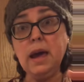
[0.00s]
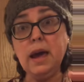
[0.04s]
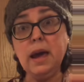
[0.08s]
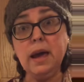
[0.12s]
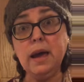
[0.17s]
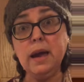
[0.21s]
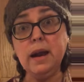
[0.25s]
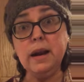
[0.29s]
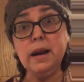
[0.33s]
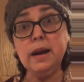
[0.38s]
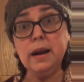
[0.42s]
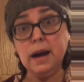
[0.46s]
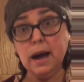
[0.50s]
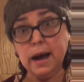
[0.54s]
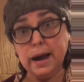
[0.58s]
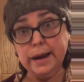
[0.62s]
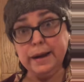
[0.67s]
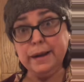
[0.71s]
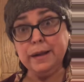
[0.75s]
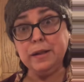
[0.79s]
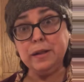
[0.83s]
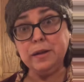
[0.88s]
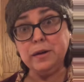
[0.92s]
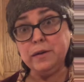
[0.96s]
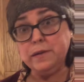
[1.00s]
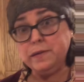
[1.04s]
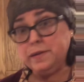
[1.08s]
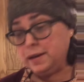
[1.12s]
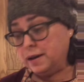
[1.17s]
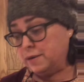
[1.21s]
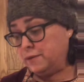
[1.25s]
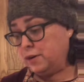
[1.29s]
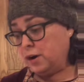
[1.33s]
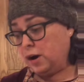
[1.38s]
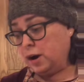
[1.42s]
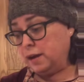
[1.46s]
9 cloves
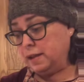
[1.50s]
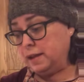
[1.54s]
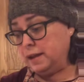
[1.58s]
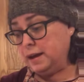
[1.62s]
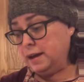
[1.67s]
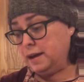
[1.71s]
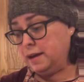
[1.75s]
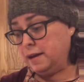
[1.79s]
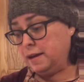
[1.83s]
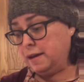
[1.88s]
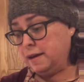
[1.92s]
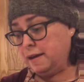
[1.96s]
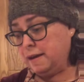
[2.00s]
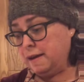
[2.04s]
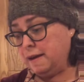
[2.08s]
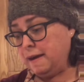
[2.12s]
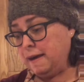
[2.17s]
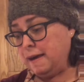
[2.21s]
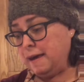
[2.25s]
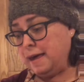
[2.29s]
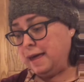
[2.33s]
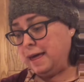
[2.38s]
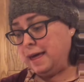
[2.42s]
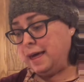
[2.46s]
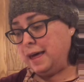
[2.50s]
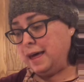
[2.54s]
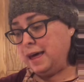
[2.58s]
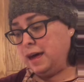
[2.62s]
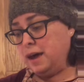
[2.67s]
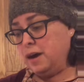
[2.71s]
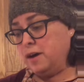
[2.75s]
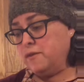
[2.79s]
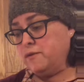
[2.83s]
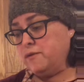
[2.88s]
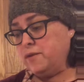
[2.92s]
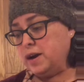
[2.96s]
of garlic,
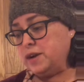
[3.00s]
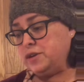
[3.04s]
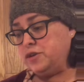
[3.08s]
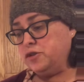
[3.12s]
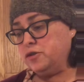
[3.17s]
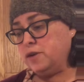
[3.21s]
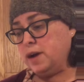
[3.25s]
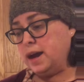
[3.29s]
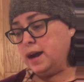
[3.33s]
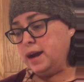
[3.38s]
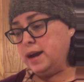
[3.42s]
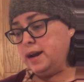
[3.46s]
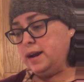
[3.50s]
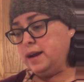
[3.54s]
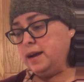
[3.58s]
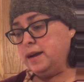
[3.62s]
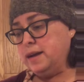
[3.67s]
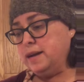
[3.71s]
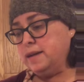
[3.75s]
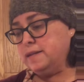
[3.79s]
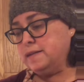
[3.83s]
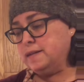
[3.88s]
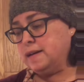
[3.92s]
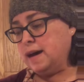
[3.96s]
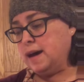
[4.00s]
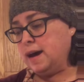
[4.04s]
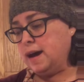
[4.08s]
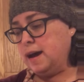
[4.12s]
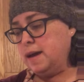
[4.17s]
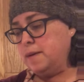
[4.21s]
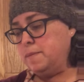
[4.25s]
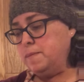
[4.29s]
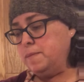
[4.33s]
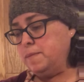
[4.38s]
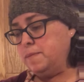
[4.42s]
fresh dried thyme,